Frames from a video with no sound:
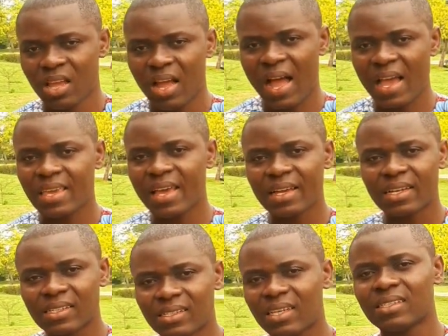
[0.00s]
I hear
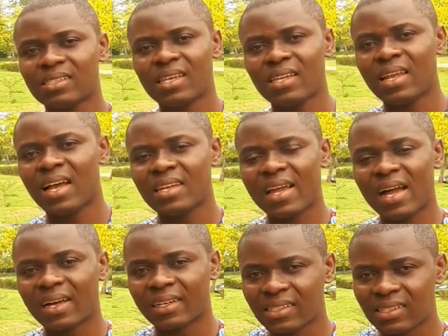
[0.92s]
Christians saying that they are
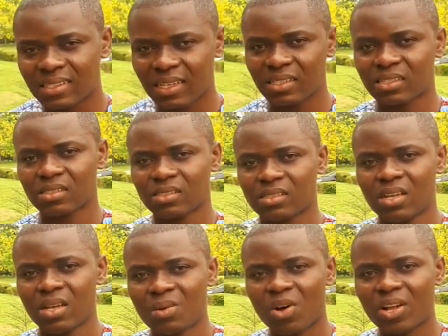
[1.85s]
Christians,
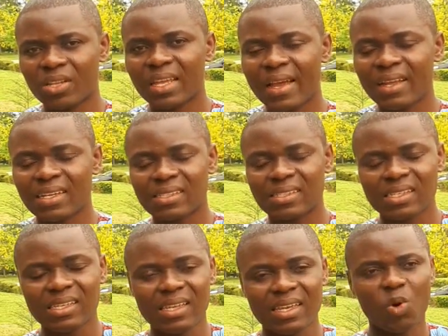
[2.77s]
but then they
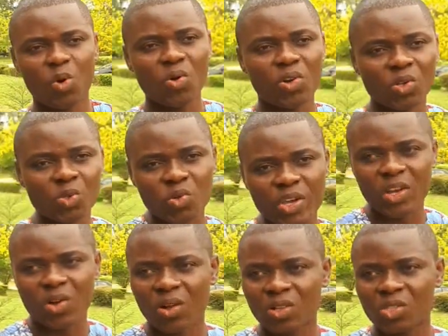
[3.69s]
still hold on to a
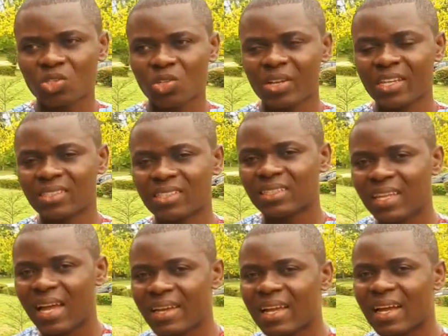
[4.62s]
culture, a
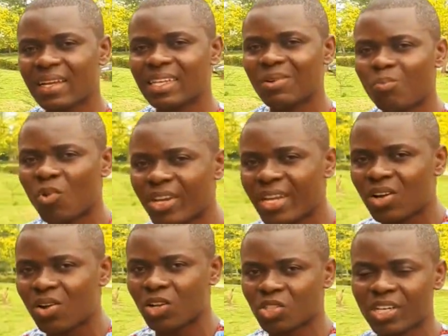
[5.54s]
satanic and demonic
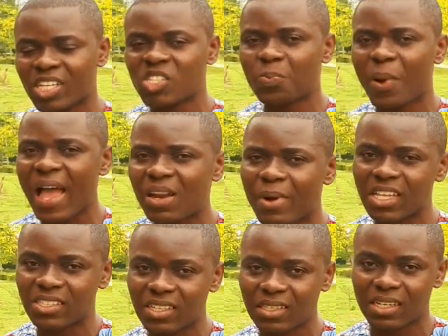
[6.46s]
culture inspired by
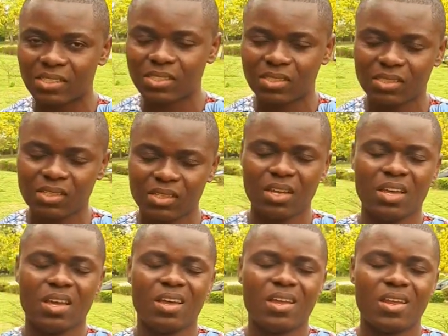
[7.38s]
Satan's.
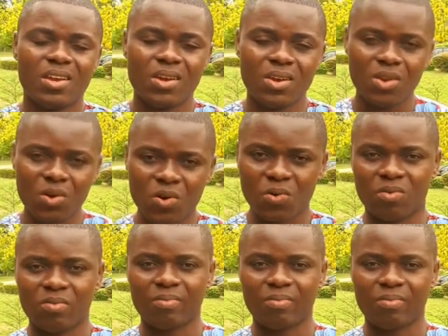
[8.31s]
No.